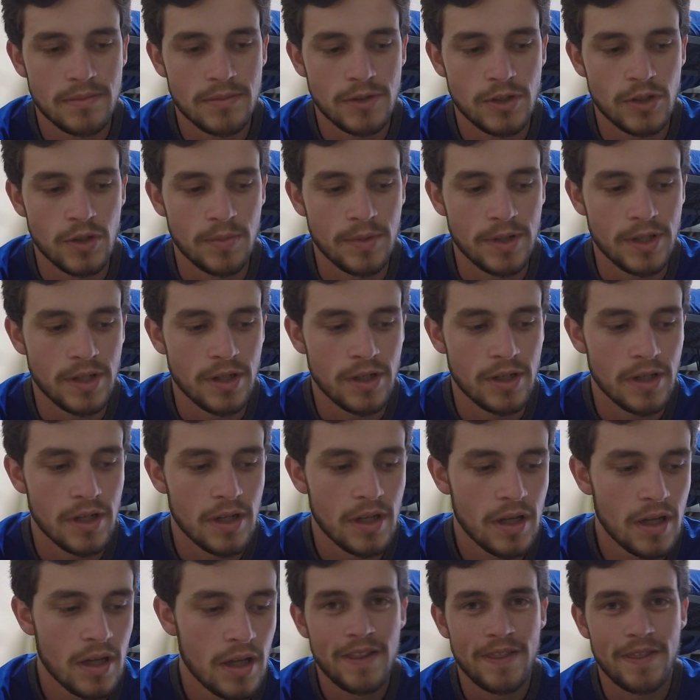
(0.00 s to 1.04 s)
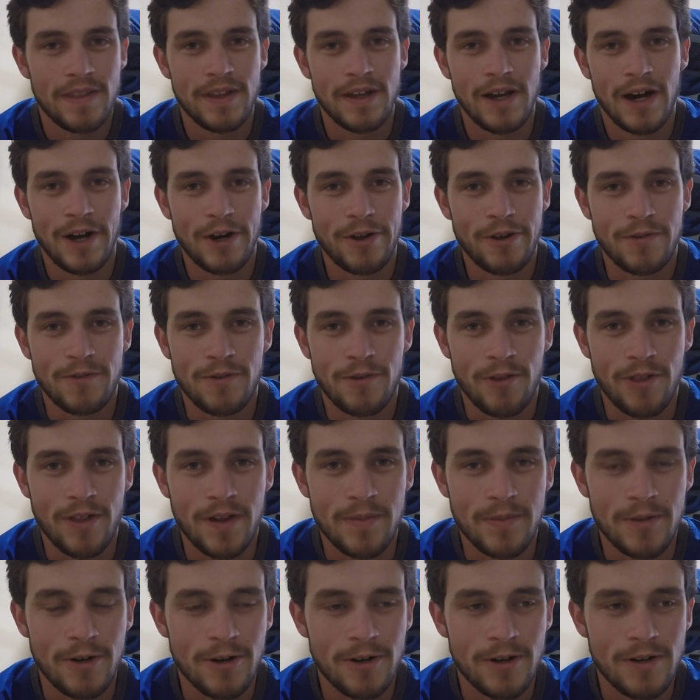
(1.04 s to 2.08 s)
you'll be good. The audio for
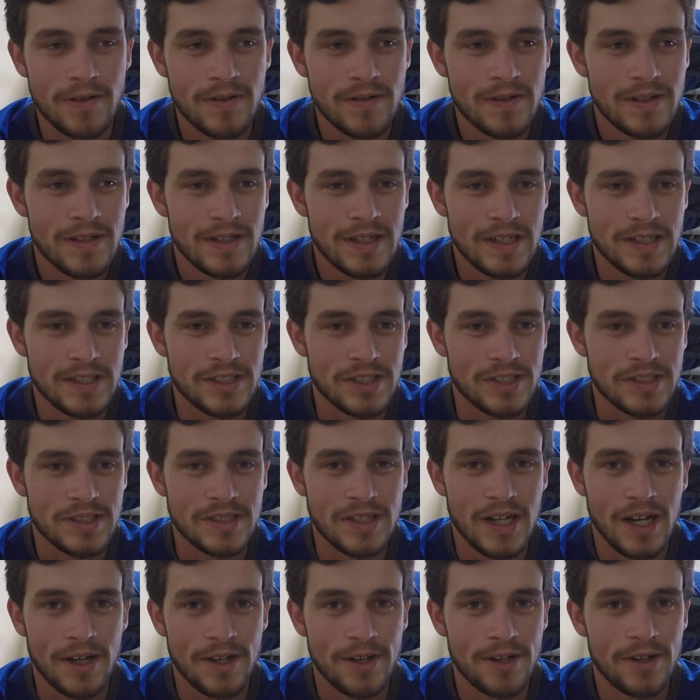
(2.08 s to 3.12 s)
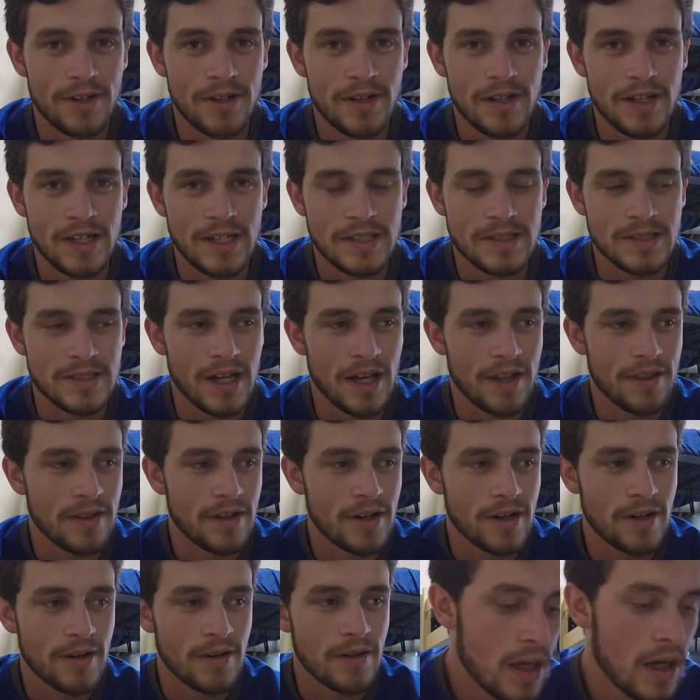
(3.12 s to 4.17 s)
them is just not good. It's not
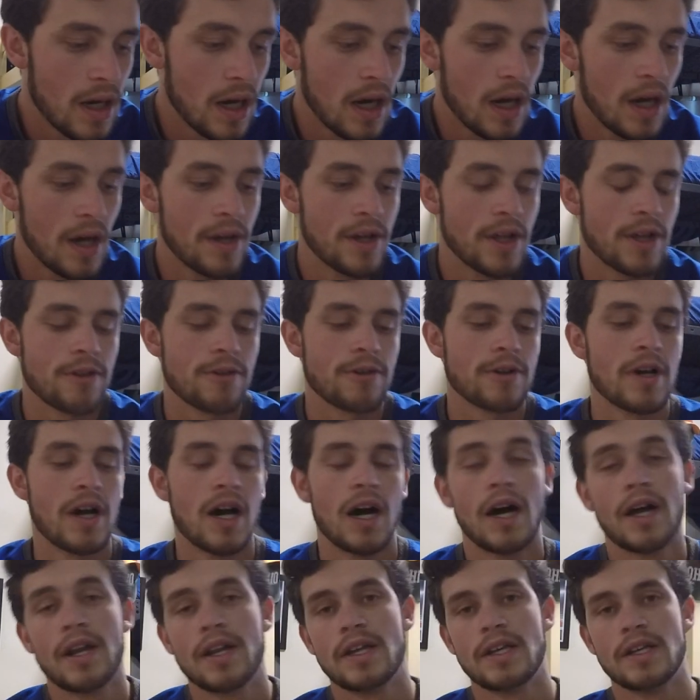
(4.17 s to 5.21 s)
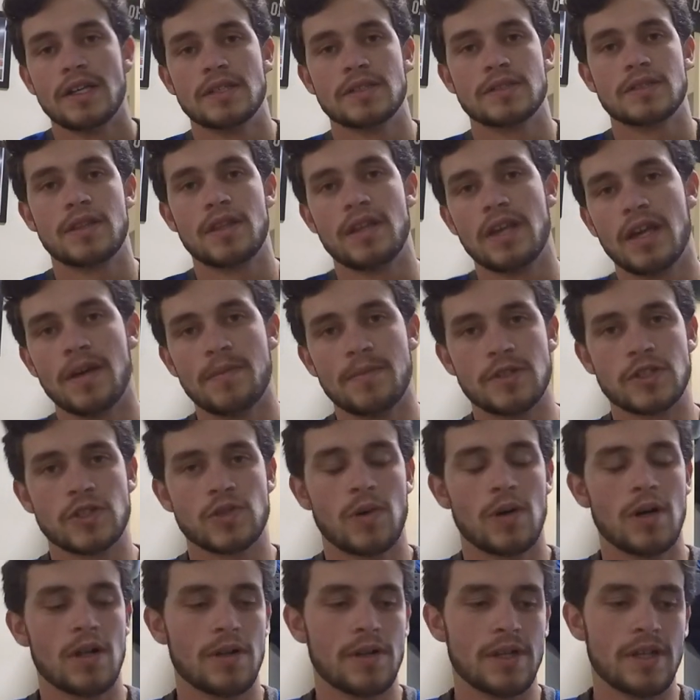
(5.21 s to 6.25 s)
there. Another con is the image
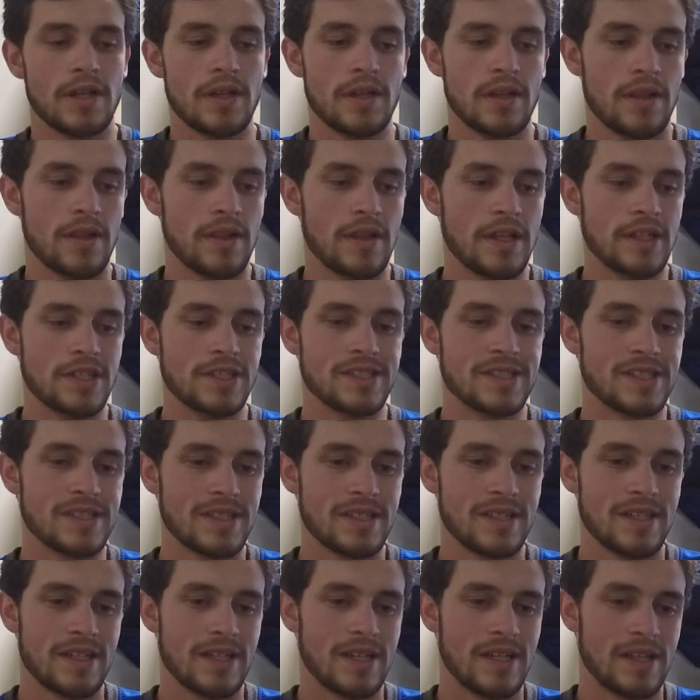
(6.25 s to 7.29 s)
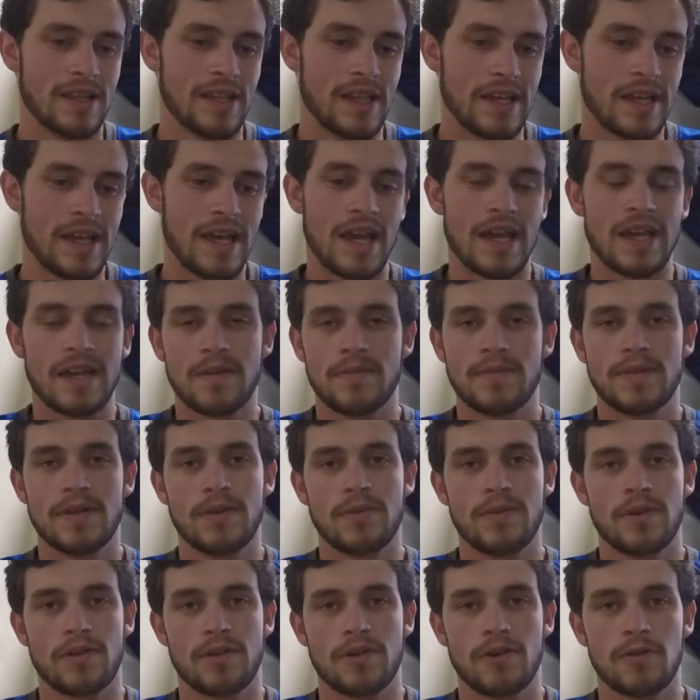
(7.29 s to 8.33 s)
quality. They can't compete
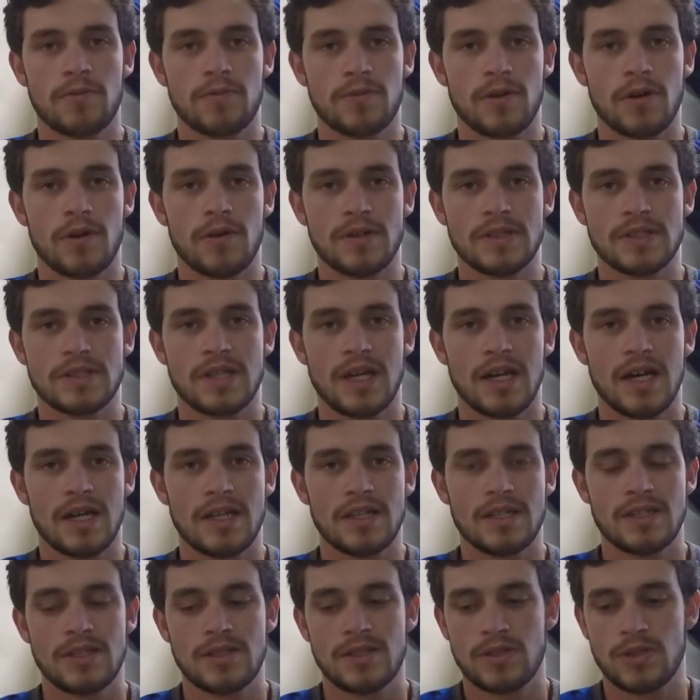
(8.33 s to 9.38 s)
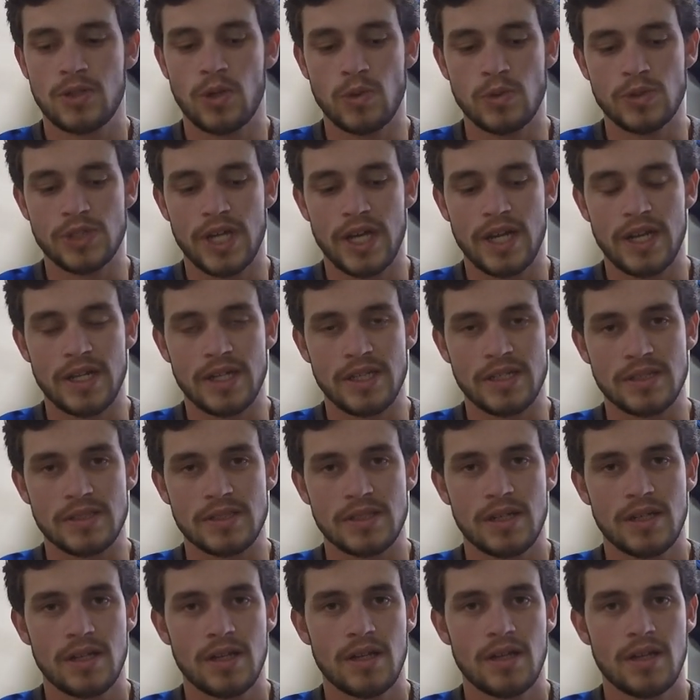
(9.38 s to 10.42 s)
with GoPro. It's got two settings,
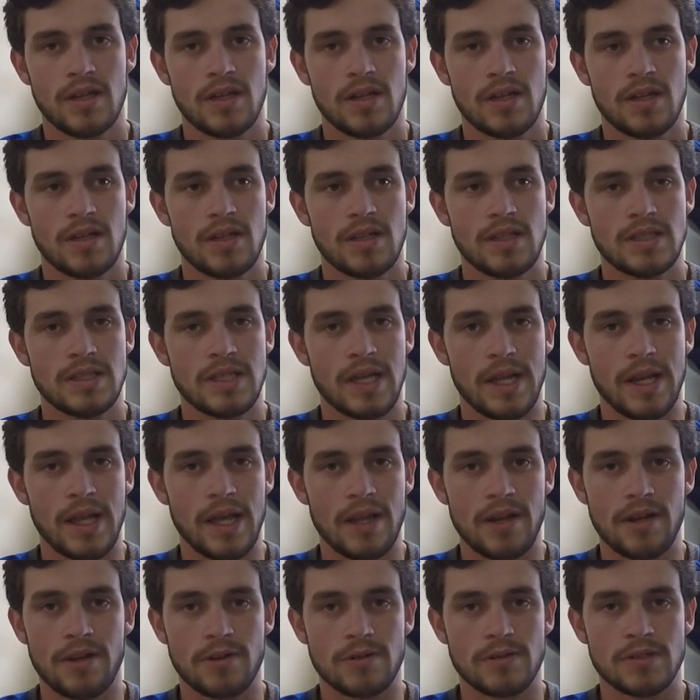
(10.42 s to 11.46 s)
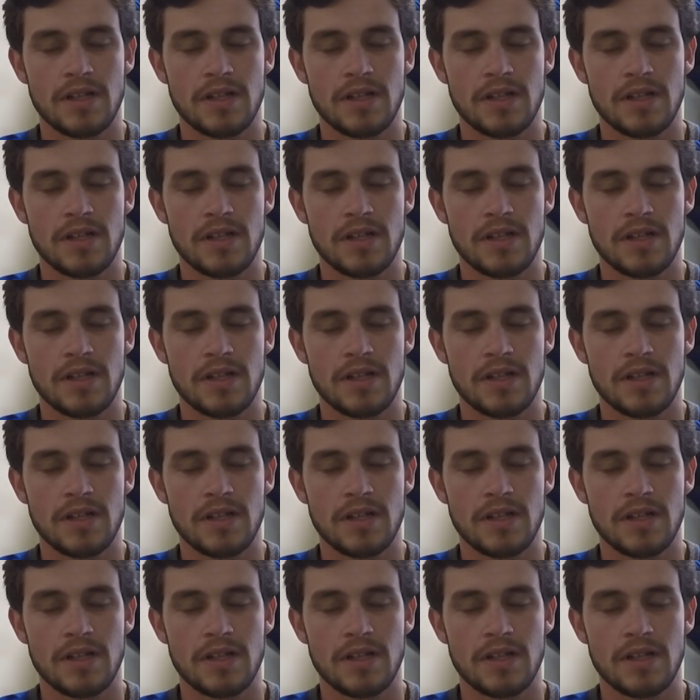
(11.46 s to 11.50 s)
1080 or